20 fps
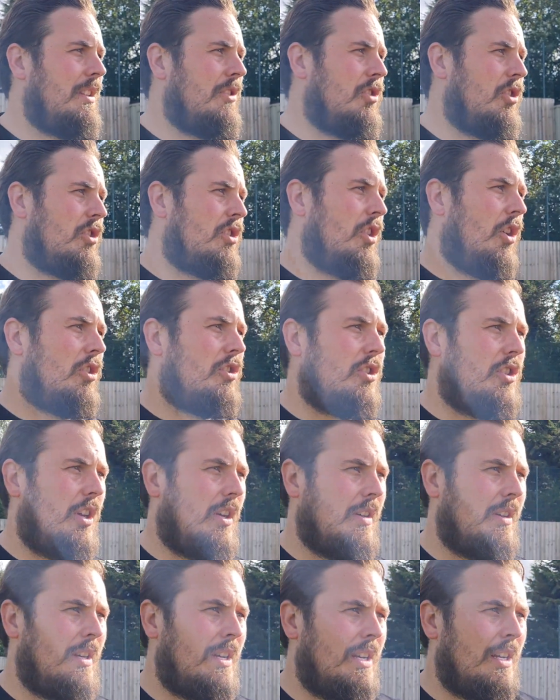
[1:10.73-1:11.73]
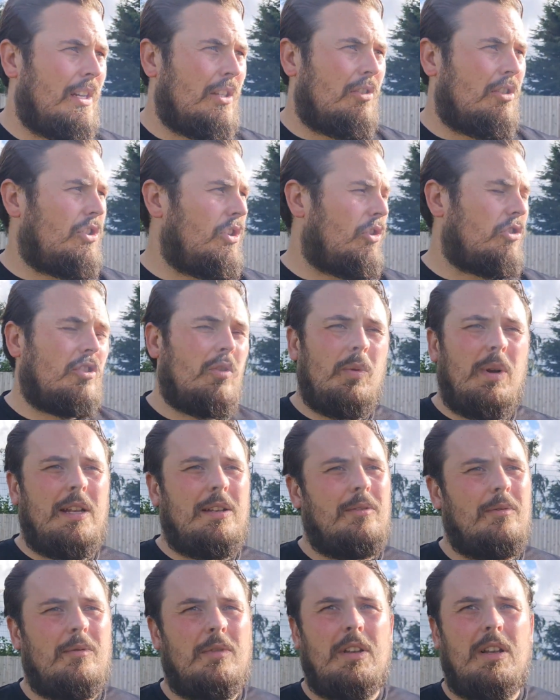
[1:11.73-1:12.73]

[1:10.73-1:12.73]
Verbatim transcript: It's just nice to just nice to win.